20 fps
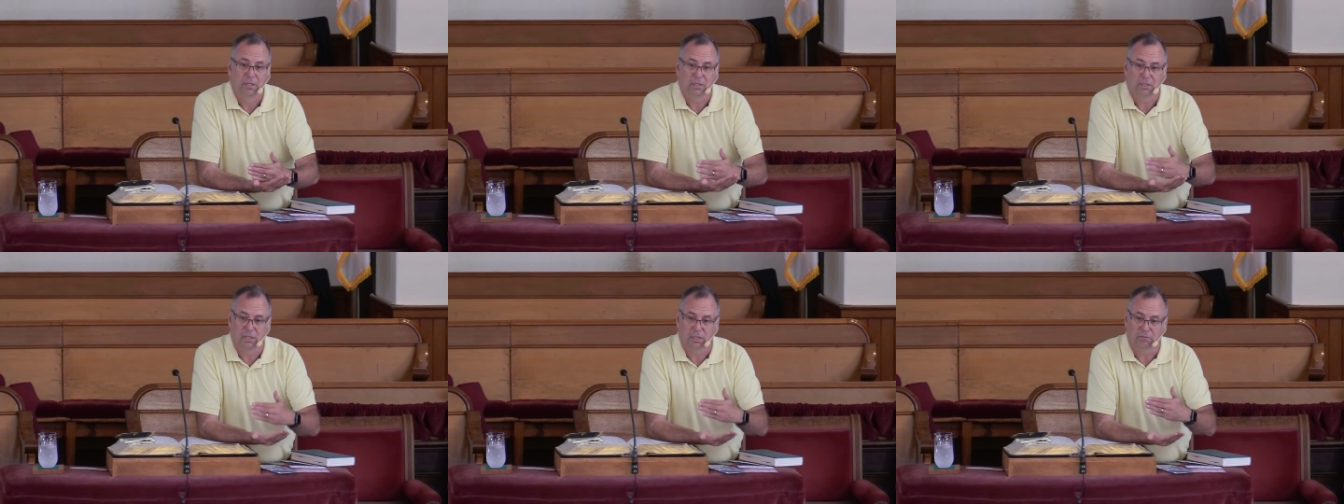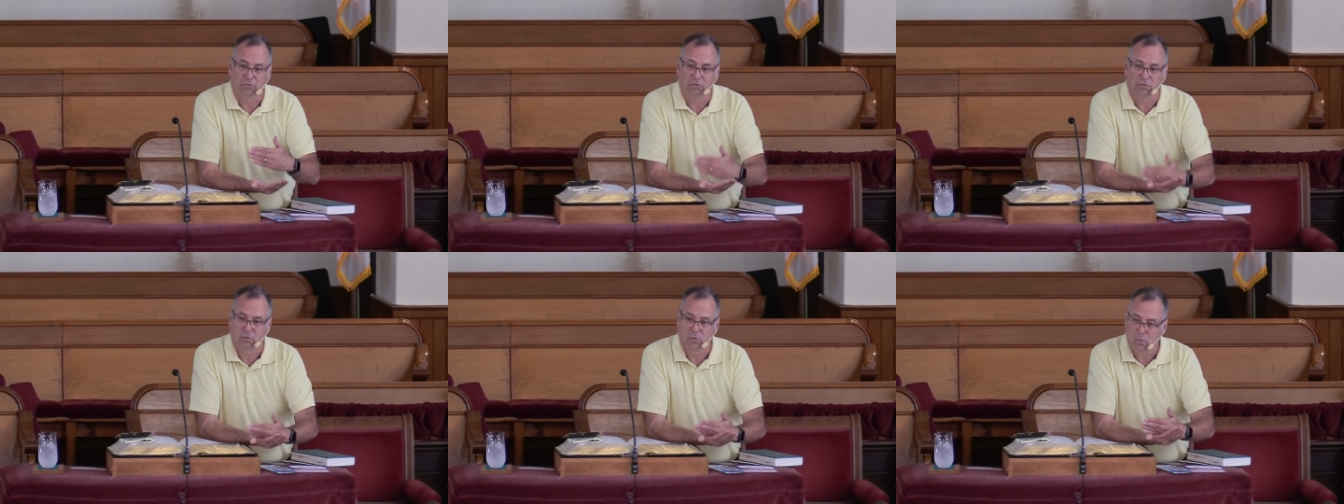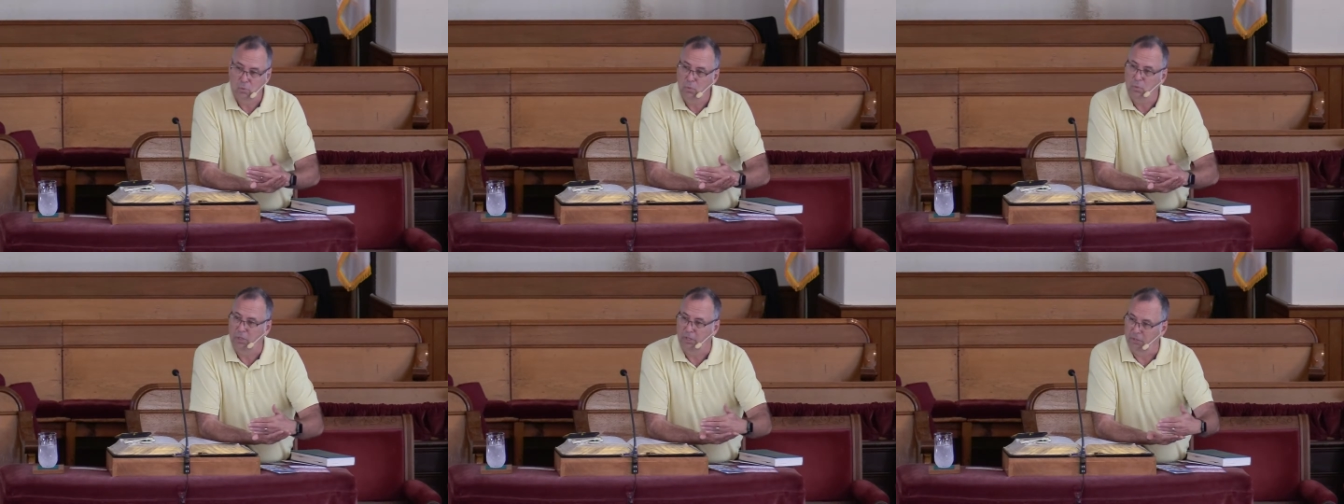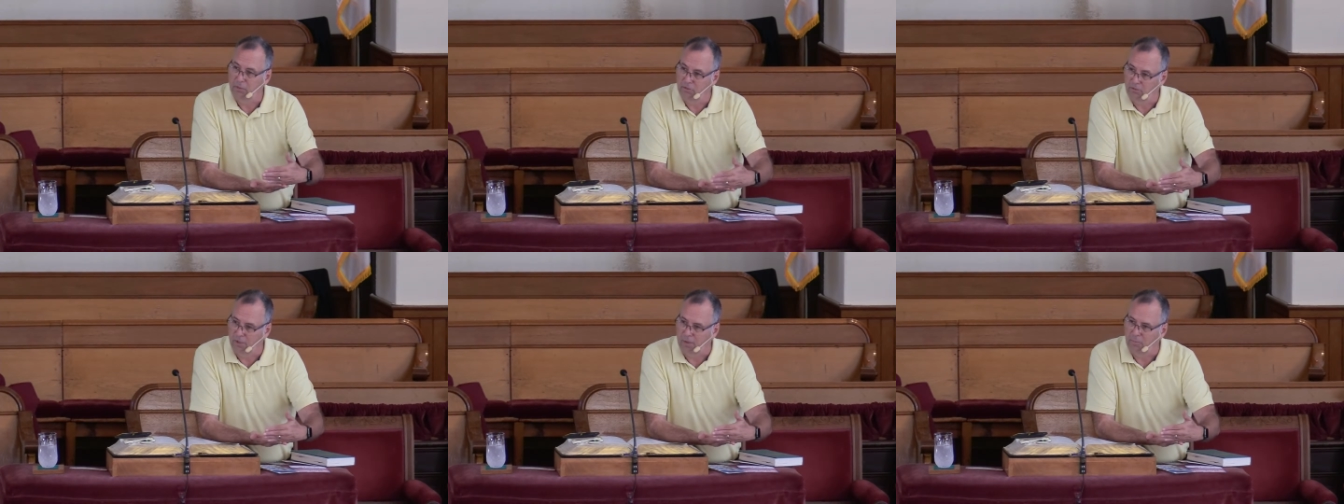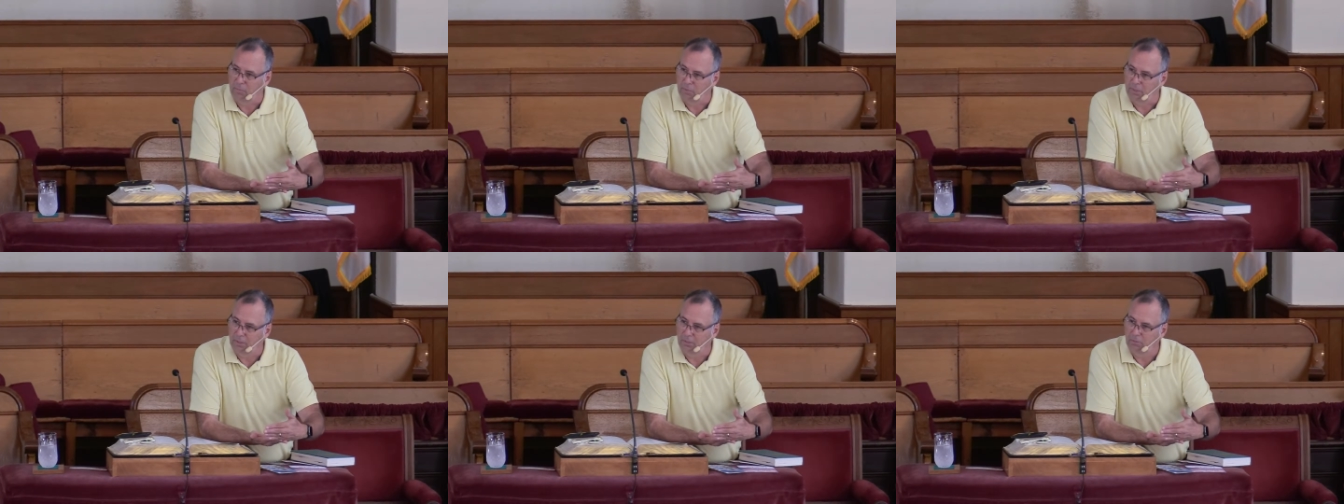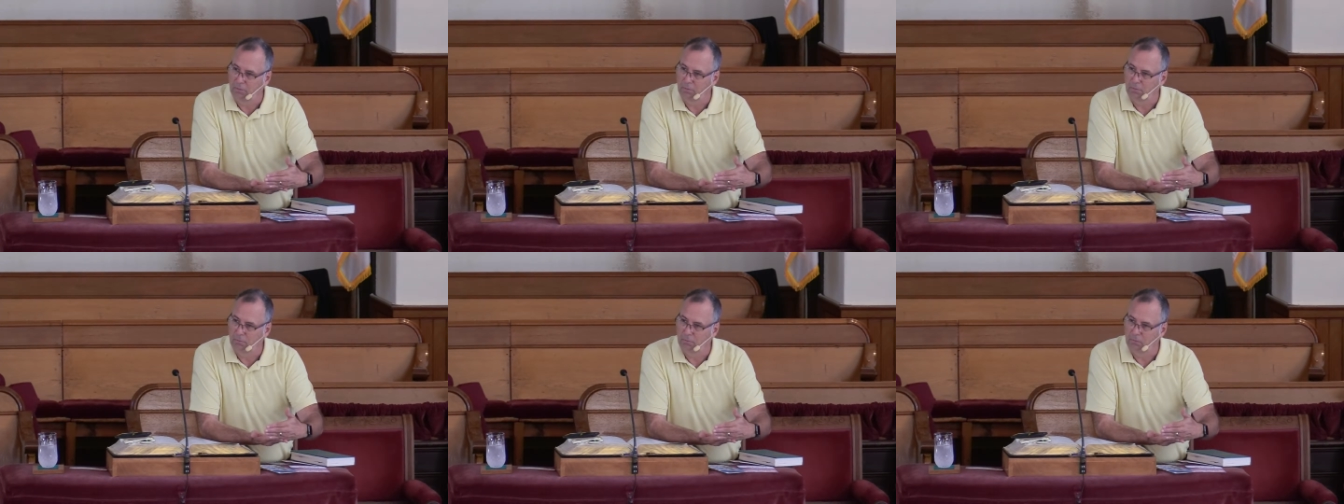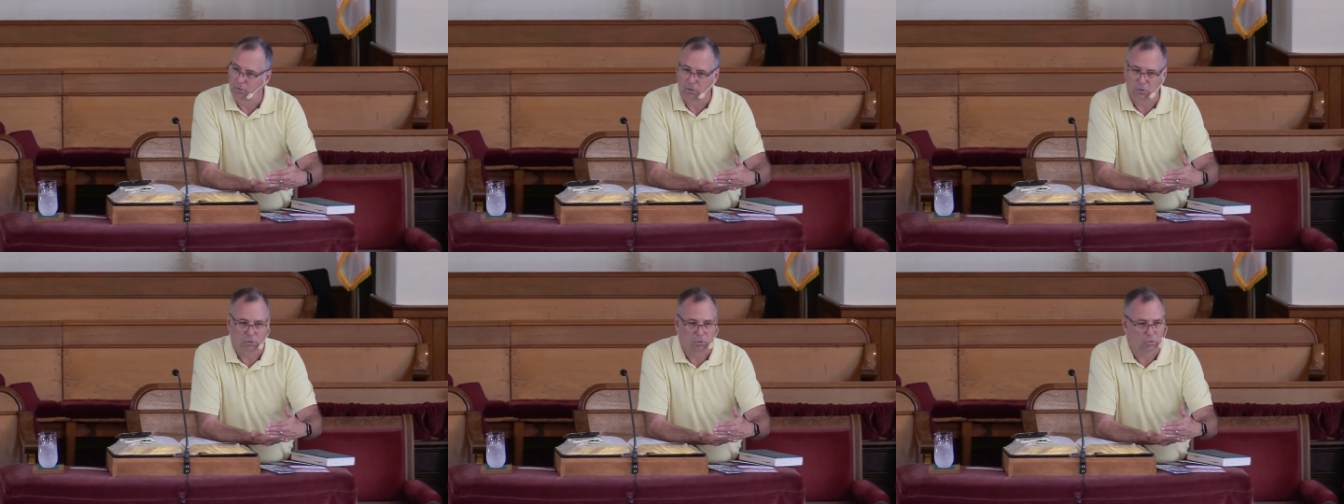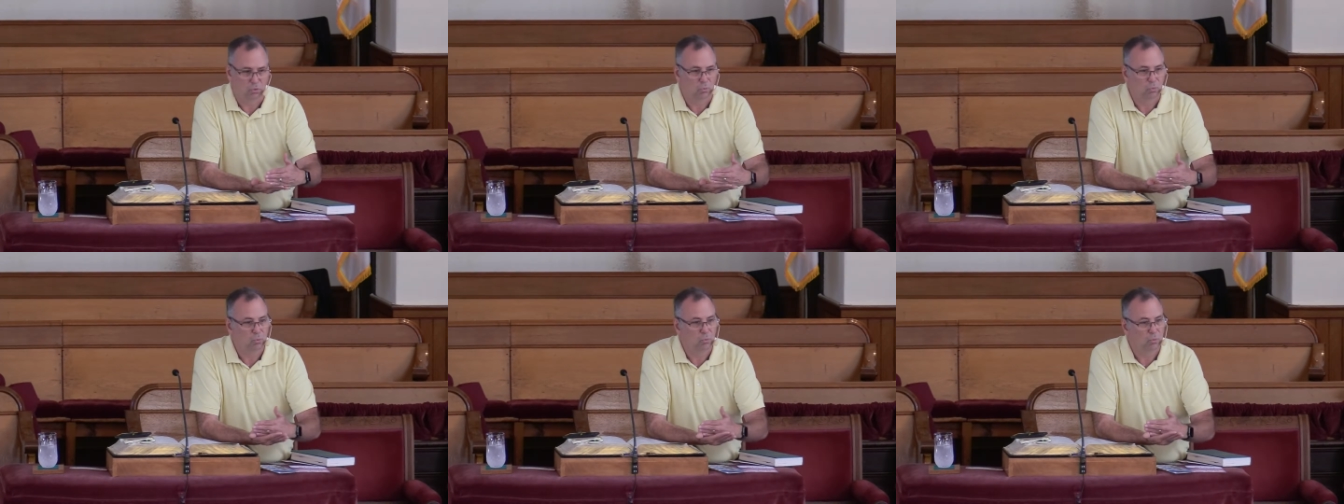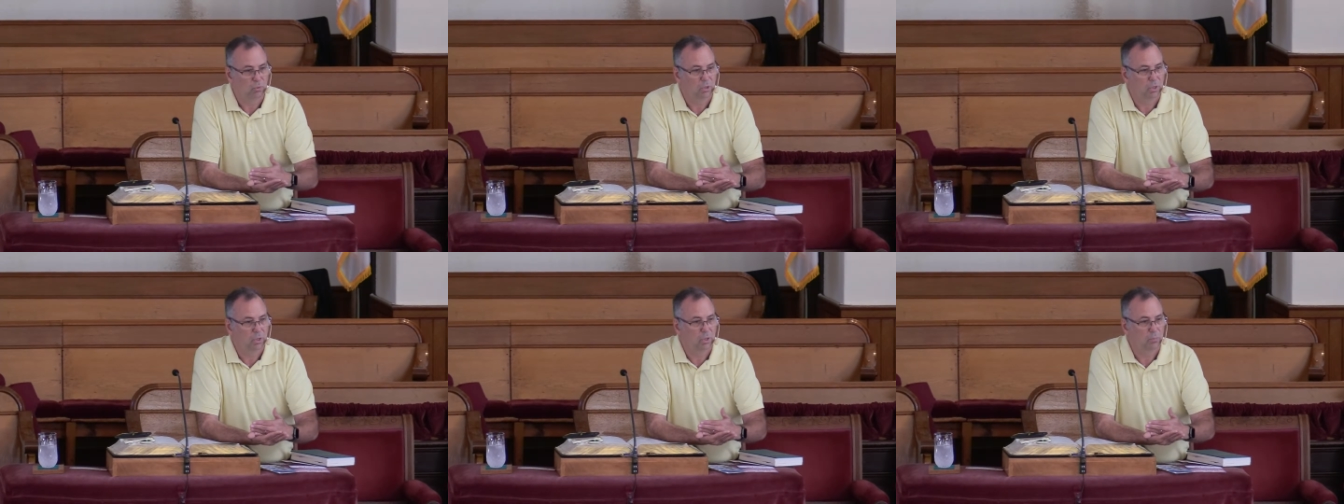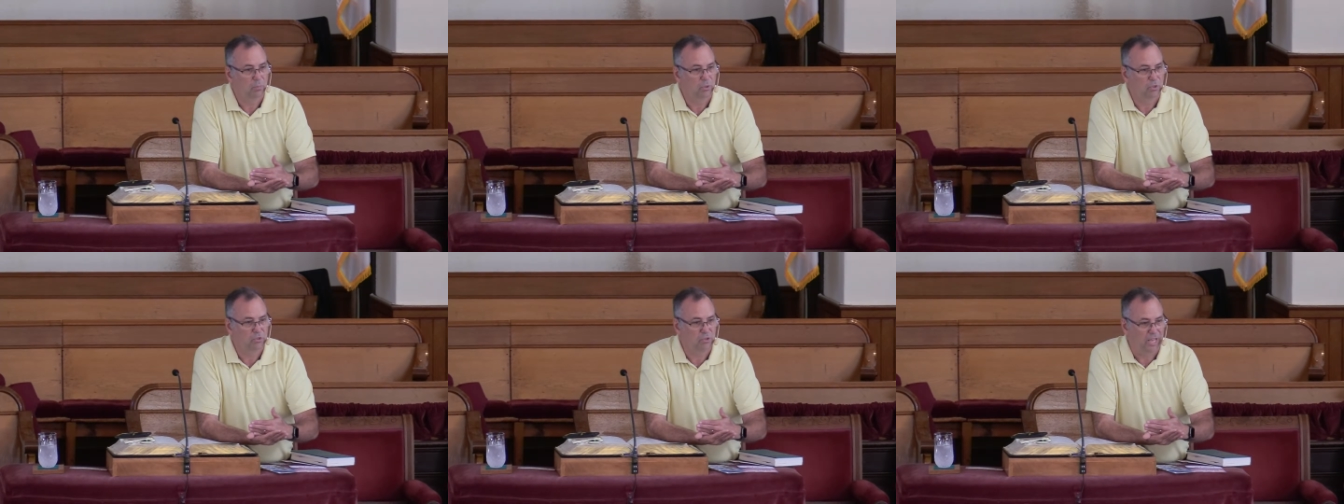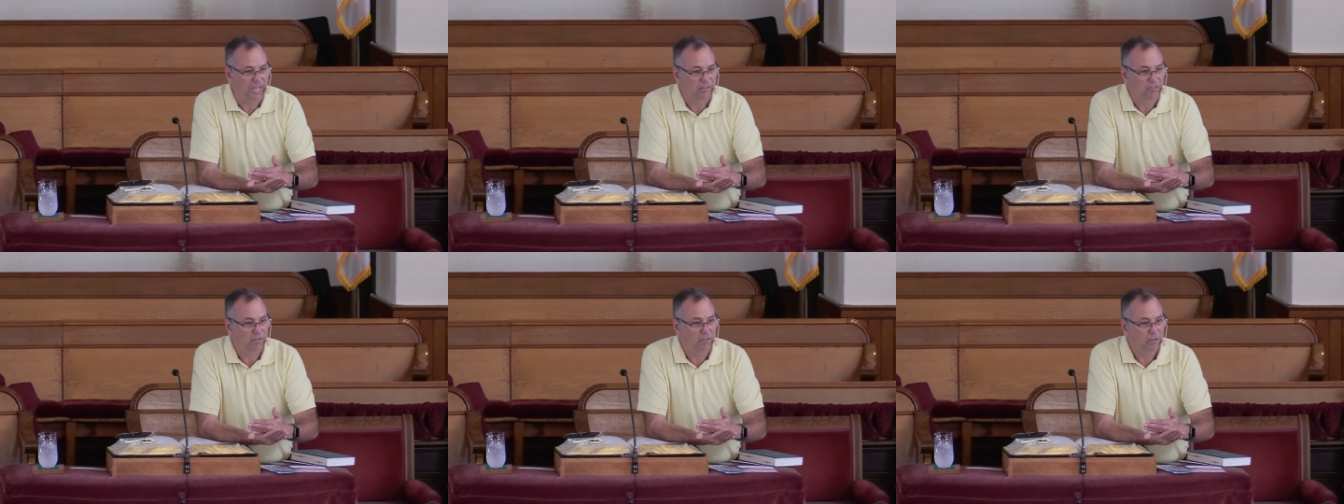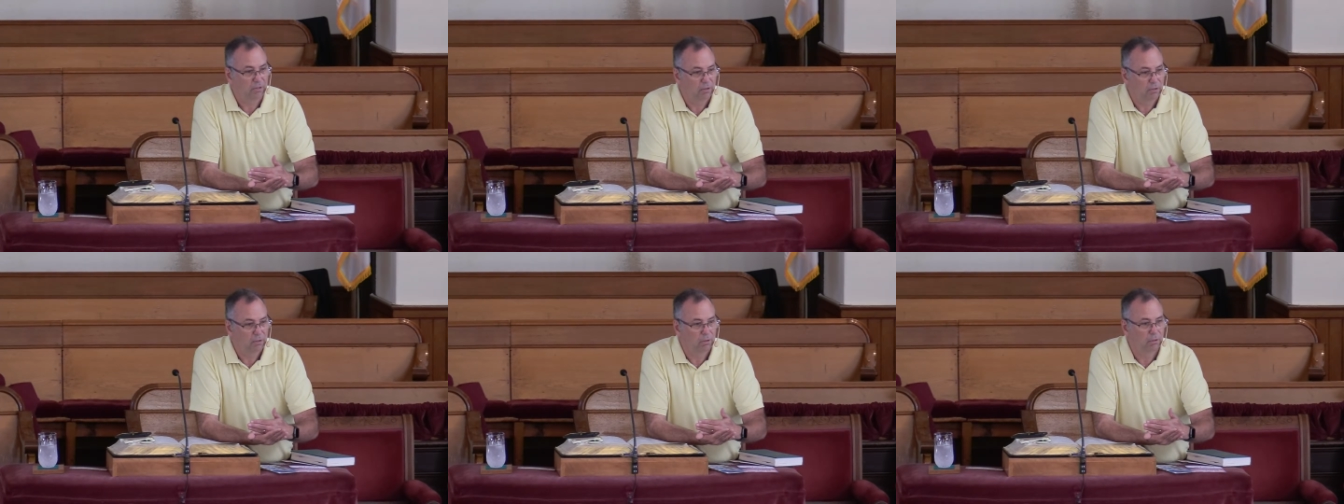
gives you something, do you possess it?